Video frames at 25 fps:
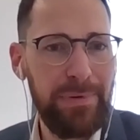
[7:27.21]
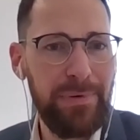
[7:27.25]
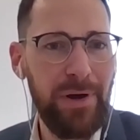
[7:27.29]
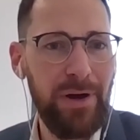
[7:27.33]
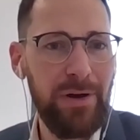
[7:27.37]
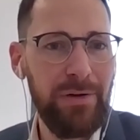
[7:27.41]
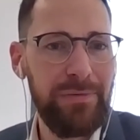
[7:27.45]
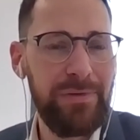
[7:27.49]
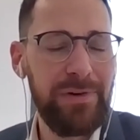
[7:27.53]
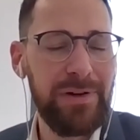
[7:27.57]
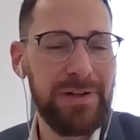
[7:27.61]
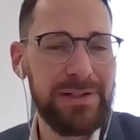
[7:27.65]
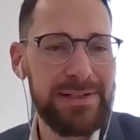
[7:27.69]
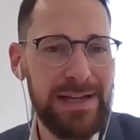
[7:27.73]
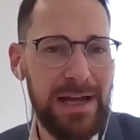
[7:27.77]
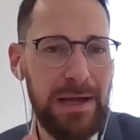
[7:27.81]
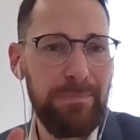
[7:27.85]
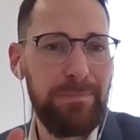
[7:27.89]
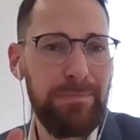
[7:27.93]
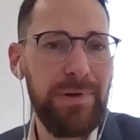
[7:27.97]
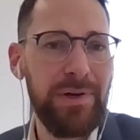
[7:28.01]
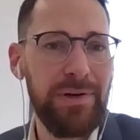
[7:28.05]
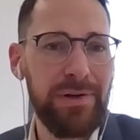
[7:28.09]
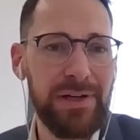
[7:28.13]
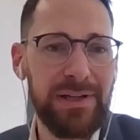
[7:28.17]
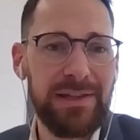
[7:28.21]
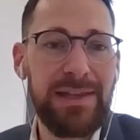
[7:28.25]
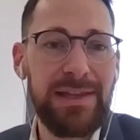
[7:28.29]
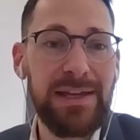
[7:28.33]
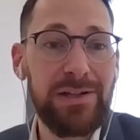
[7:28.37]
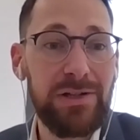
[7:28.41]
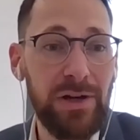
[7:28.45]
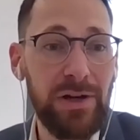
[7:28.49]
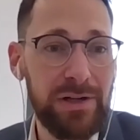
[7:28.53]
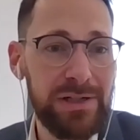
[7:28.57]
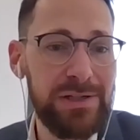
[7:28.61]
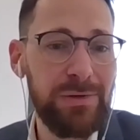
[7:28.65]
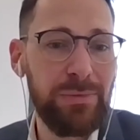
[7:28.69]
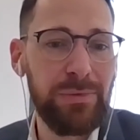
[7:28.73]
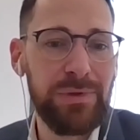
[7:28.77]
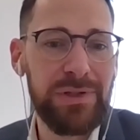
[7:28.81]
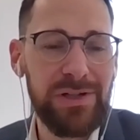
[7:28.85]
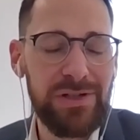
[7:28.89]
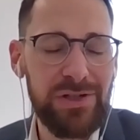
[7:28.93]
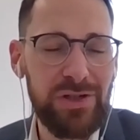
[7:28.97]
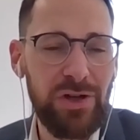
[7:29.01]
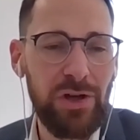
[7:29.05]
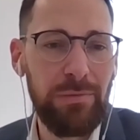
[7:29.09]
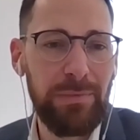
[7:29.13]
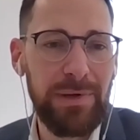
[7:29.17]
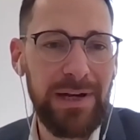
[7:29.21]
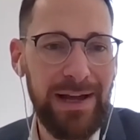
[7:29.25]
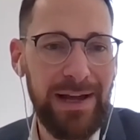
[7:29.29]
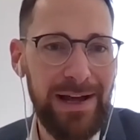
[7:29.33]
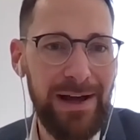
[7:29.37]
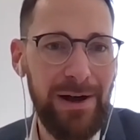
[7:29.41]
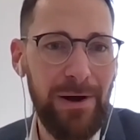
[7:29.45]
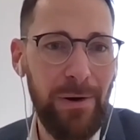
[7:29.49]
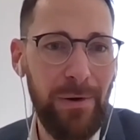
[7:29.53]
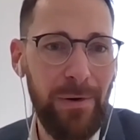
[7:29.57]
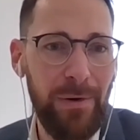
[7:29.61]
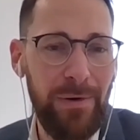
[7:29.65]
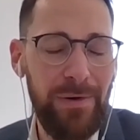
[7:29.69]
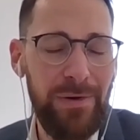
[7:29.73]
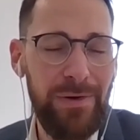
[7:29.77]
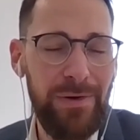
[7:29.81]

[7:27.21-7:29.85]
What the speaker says: over a time period. Their doctor would determine how.